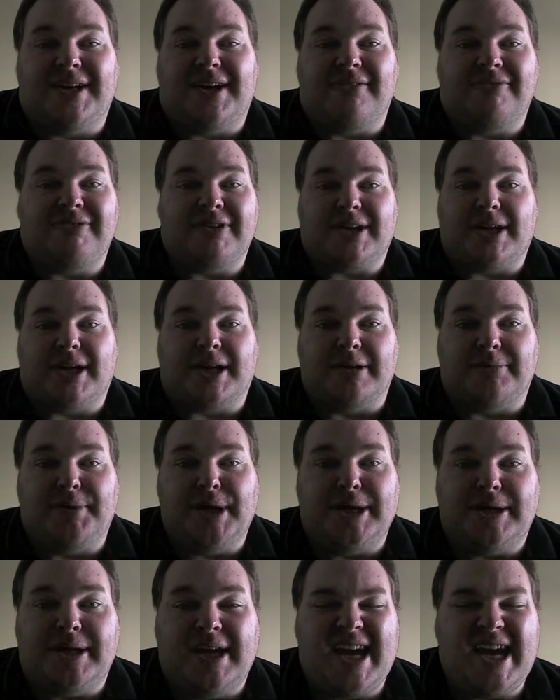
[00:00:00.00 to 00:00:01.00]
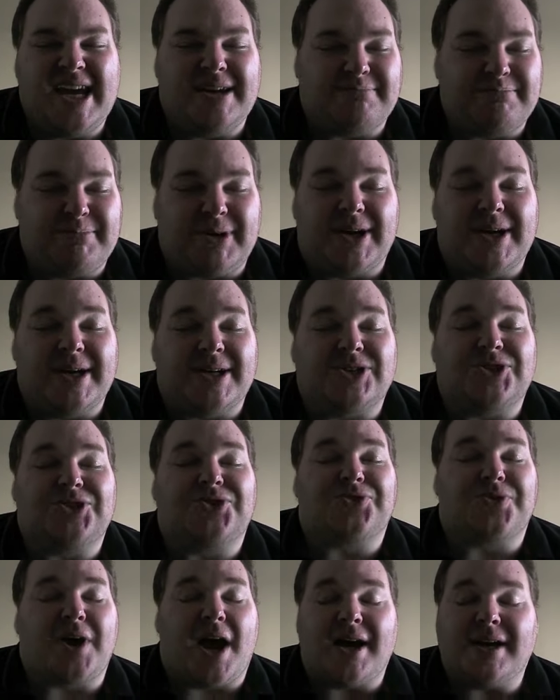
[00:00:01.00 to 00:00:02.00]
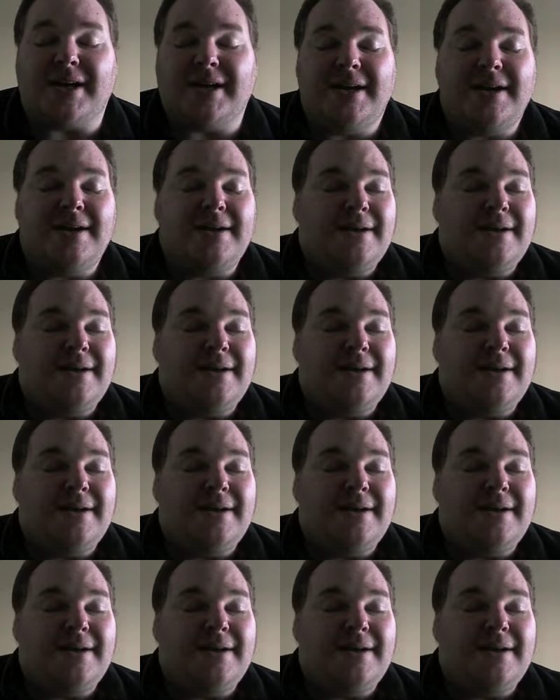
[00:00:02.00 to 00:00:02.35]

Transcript: and I felt like I'd hit by a truck.